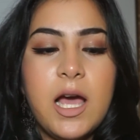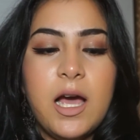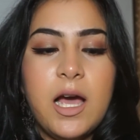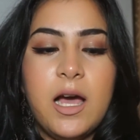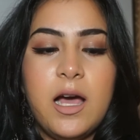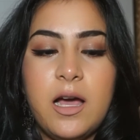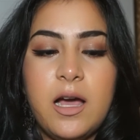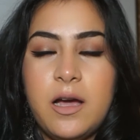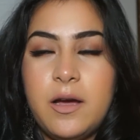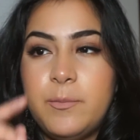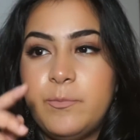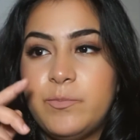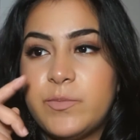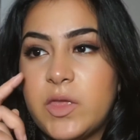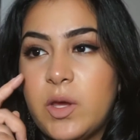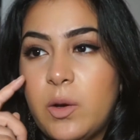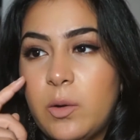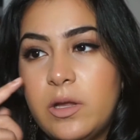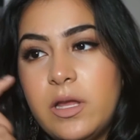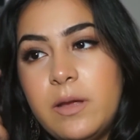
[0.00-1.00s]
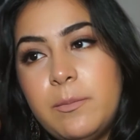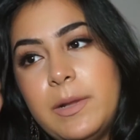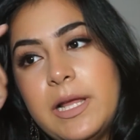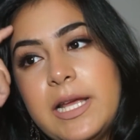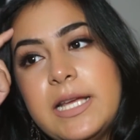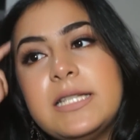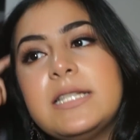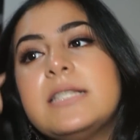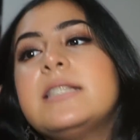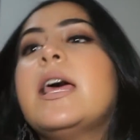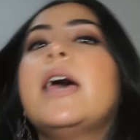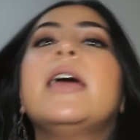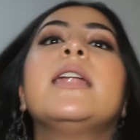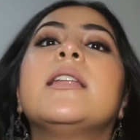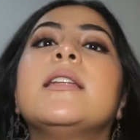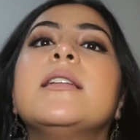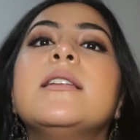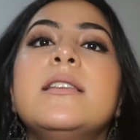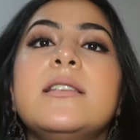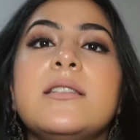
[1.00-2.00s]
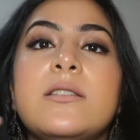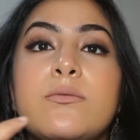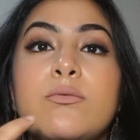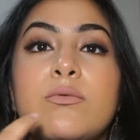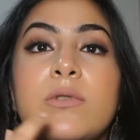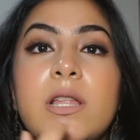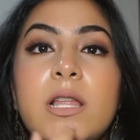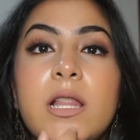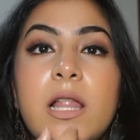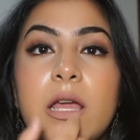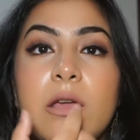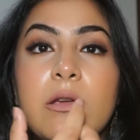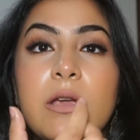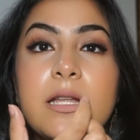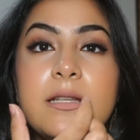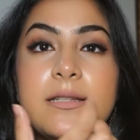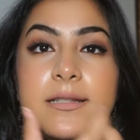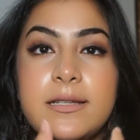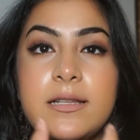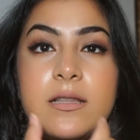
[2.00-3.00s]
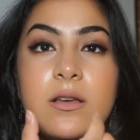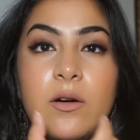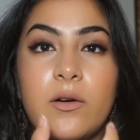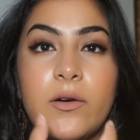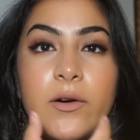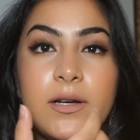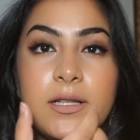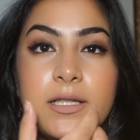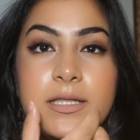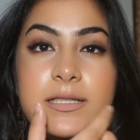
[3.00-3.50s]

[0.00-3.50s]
The only place that is really like you can see the oil,